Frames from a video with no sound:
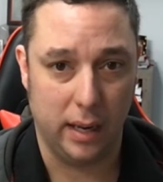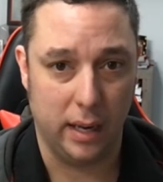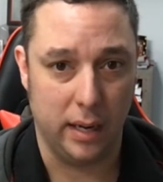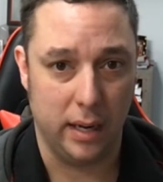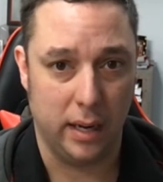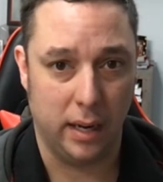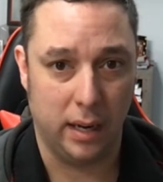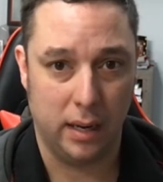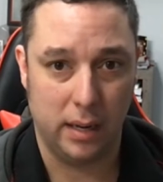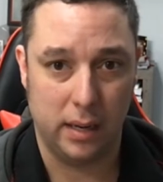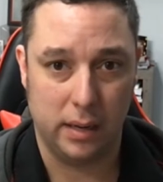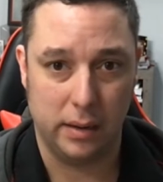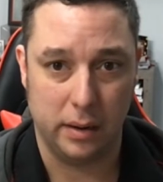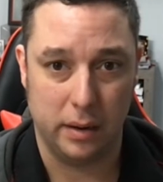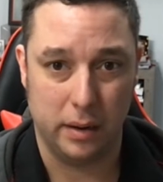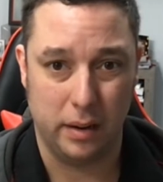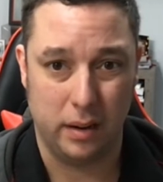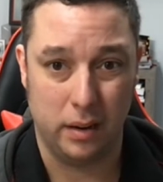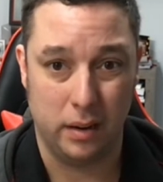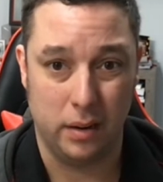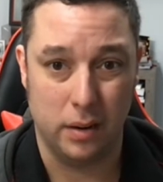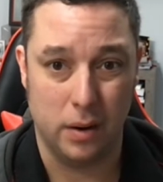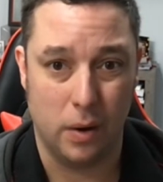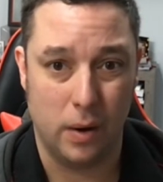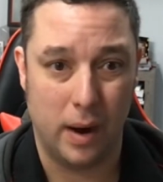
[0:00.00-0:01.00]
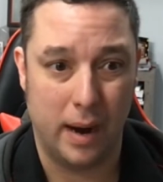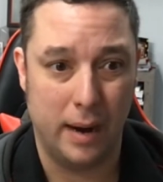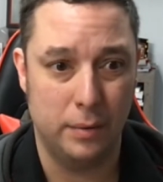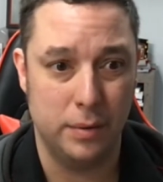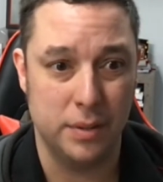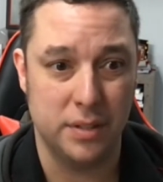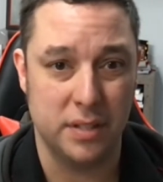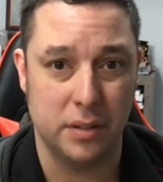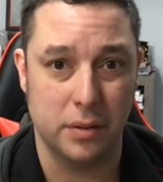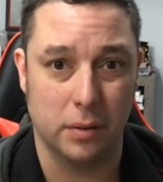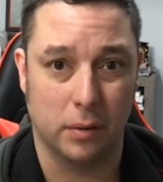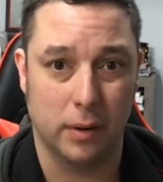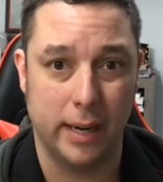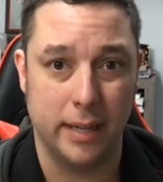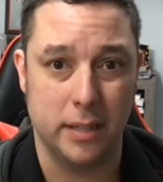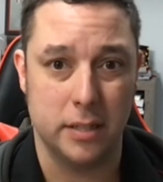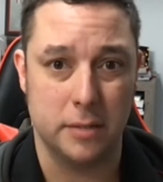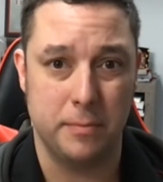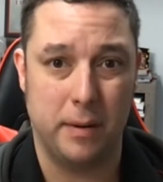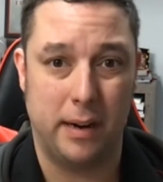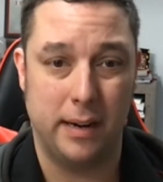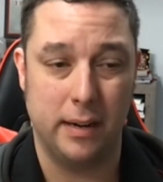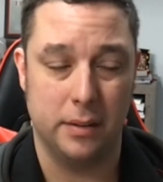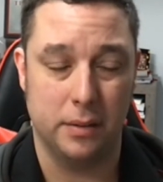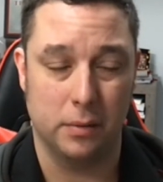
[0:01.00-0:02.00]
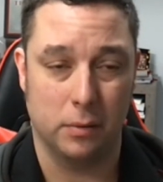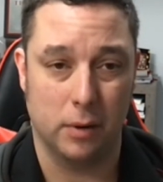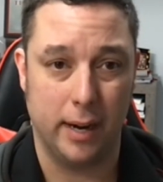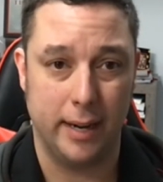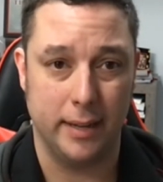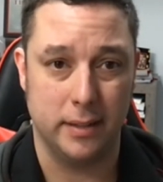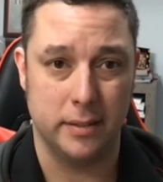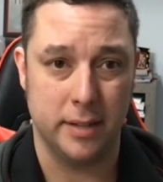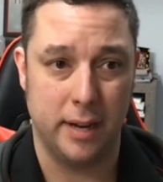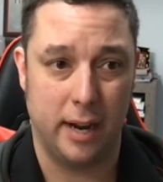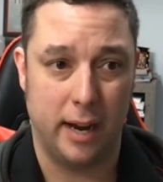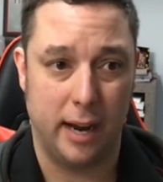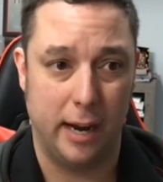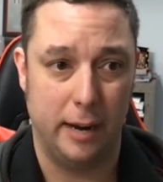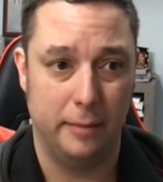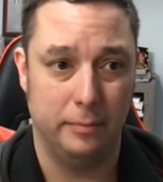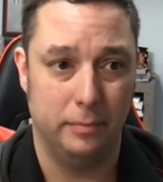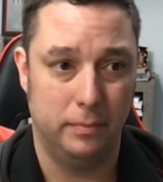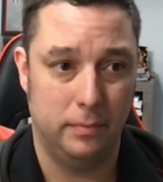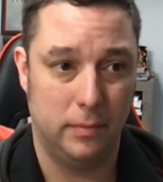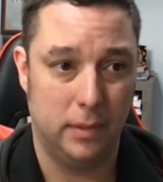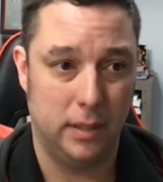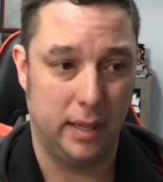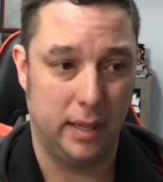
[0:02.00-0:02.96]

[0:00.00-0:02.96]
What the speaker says: I was at the right spot at the right time